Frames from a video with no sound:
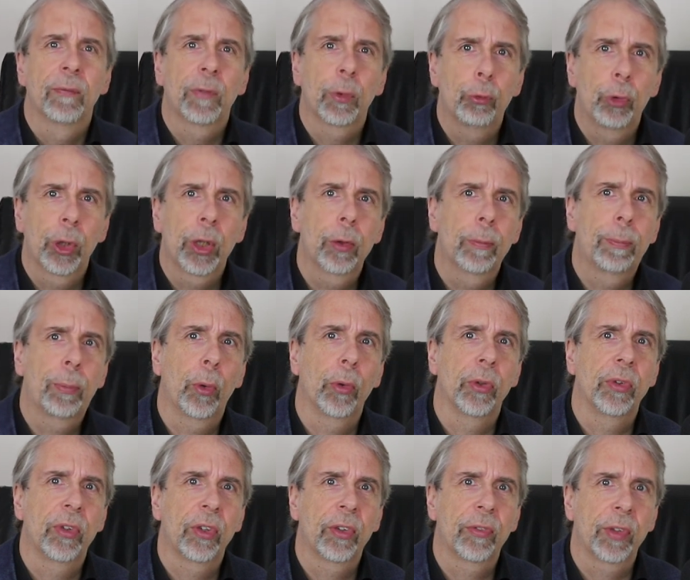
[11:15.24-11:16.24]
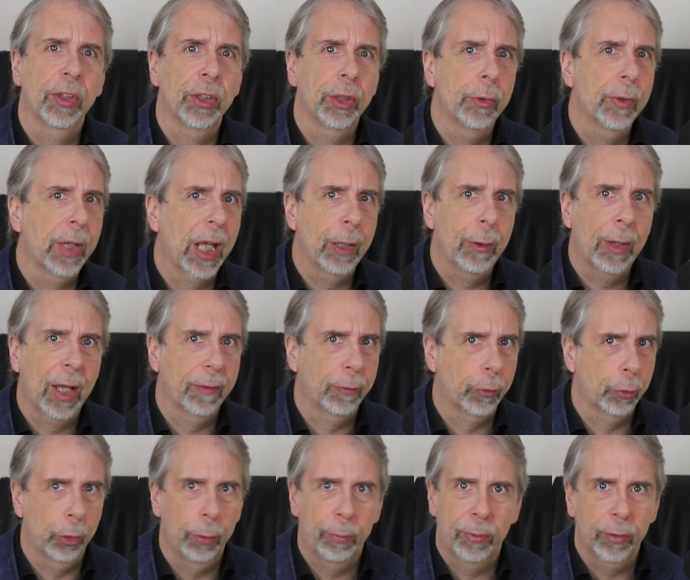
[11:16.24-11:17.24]
The real point is that you now
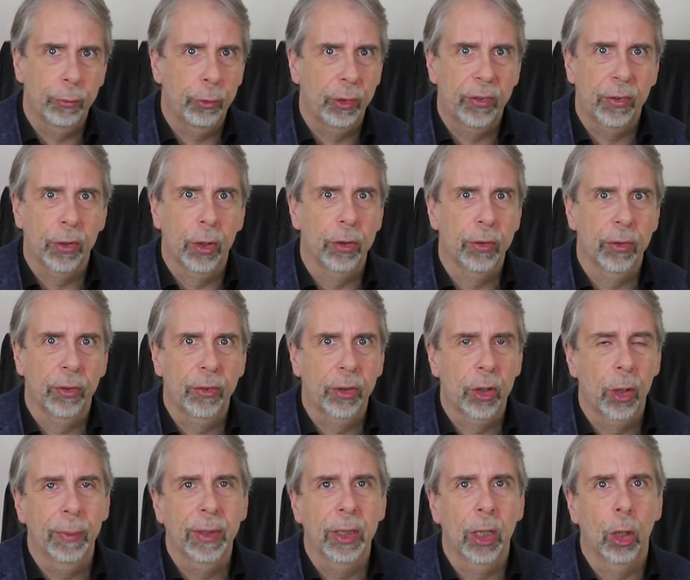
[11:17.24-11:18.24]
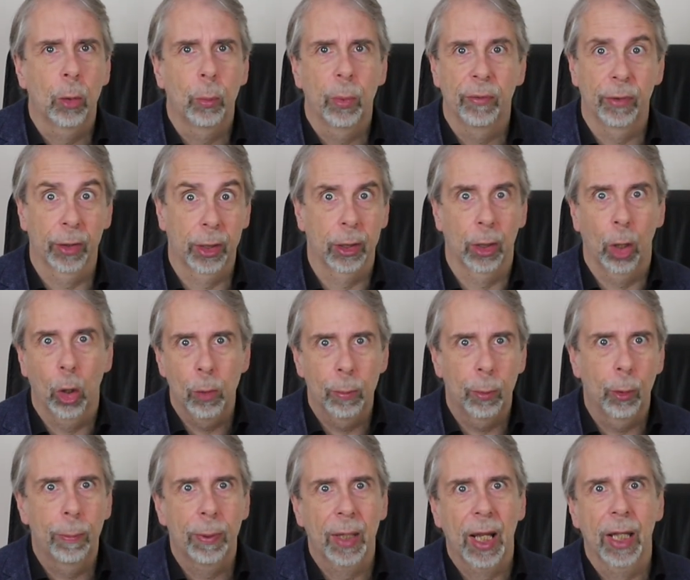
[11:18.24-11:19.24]
have groups of researchers coming up with a
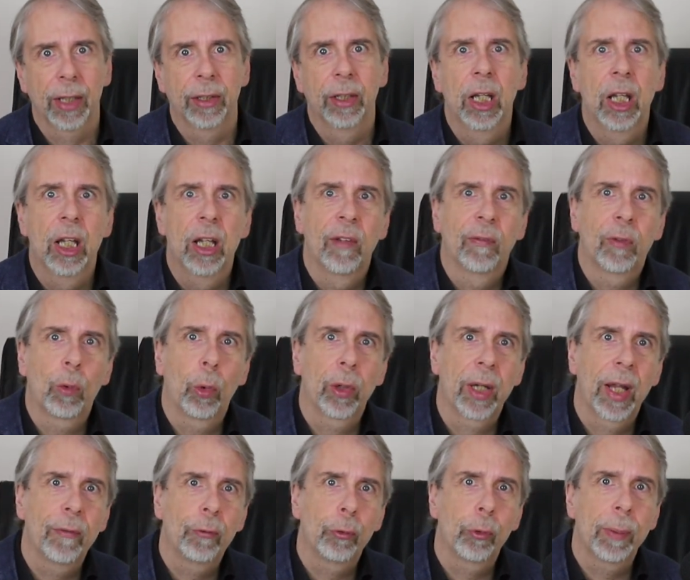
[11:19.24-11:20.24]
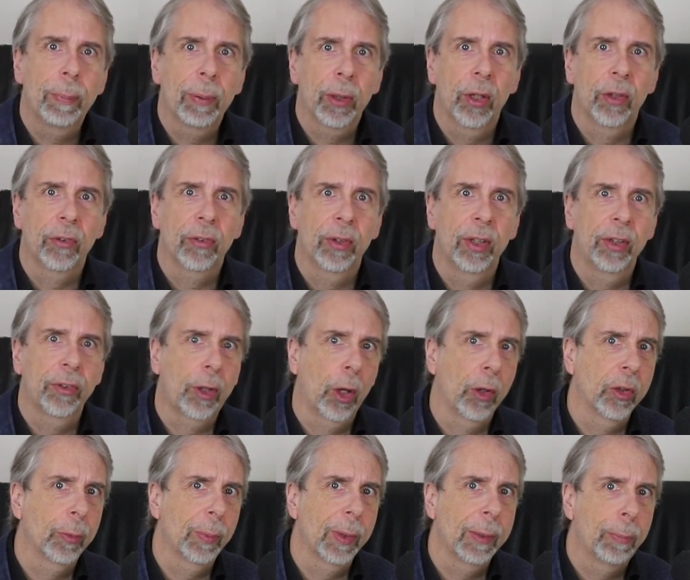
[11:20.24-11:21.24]
global plan for what every person is
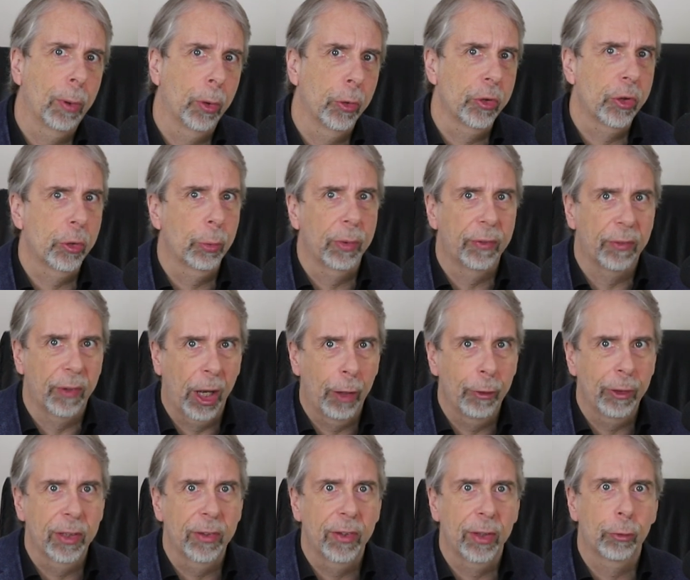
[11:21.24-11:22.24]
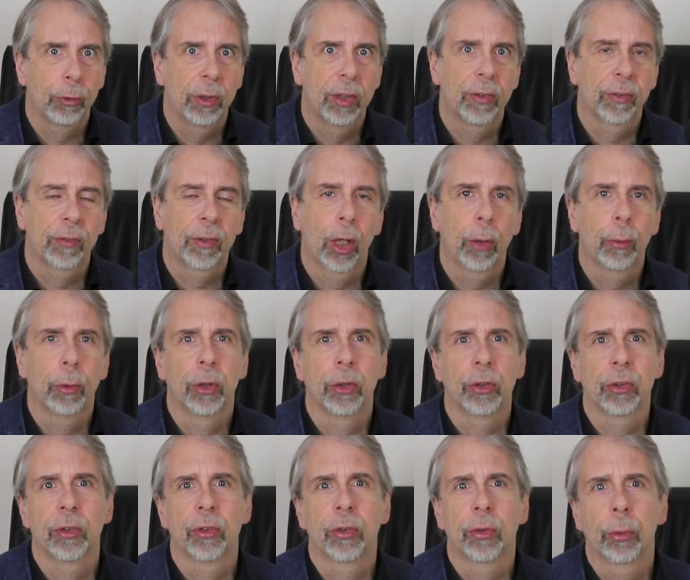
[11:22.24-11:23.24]
going to be pushed with varying degrees of
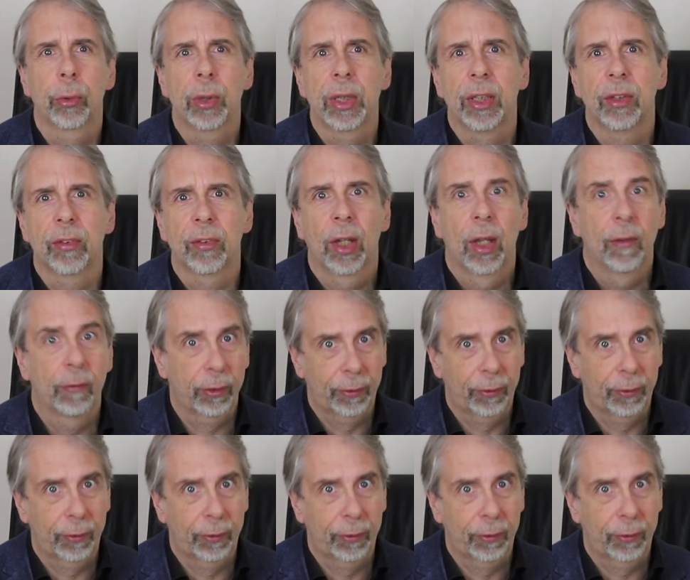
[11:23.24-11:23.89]
coercion to eat.